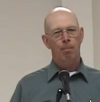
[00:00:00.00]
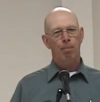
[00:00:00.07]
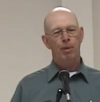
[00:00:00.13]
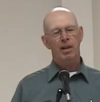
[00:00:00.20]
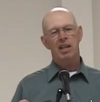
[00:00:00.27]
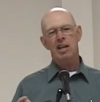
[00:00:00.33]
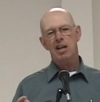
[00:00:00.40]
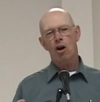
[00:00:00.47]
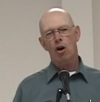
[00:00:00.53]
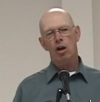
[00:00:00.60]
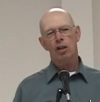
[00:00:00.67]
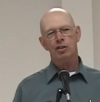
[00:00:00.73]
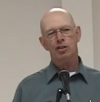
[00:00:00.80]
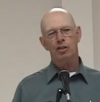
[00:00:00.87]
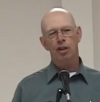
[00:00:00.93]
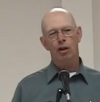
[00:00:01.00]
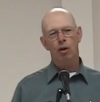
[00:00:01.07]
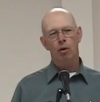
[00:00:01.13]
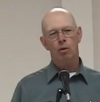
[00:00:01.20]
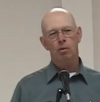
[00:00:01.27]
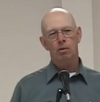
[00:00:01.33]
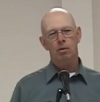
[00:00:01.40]
But he
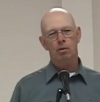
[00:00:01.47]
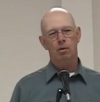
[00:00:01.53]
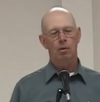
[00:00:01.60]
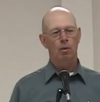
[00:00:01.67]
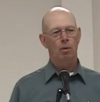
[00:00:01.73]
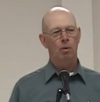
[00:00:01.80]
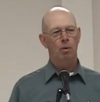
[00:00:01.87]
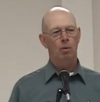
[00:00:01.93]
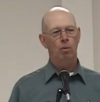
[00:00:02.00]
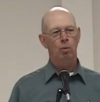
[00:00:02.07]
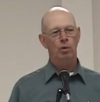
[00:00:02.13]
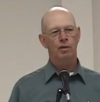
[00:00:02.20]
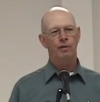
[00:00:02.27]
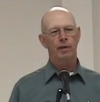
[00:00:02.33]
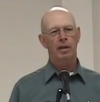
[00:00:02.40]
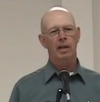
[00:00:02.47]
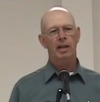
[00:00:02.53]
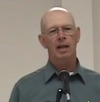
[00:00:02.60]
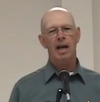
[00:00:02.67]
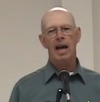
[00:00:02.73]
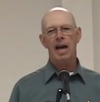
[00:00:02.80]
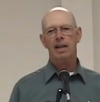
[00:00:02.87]
also was very
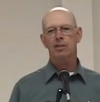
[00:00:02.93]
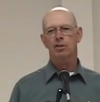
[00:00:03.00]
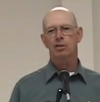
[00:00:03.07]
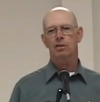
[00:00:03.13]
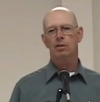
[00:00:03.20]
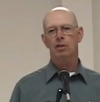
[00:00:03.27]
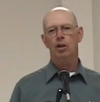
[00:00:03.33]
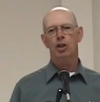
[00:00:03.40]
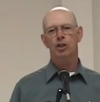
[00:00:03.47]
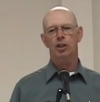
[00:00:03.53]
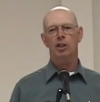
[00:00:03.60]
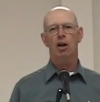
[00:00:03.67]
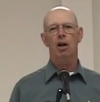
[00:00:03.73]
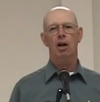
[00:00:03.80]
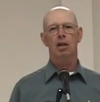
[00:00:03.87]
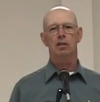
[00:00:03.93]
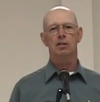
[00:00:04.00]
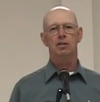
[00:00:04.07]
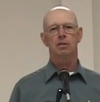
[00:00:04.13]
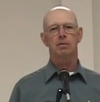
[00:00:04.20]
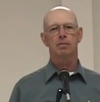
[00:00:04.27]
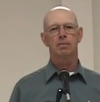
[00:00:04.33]
lax on the
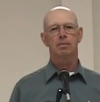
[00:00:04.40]
guards.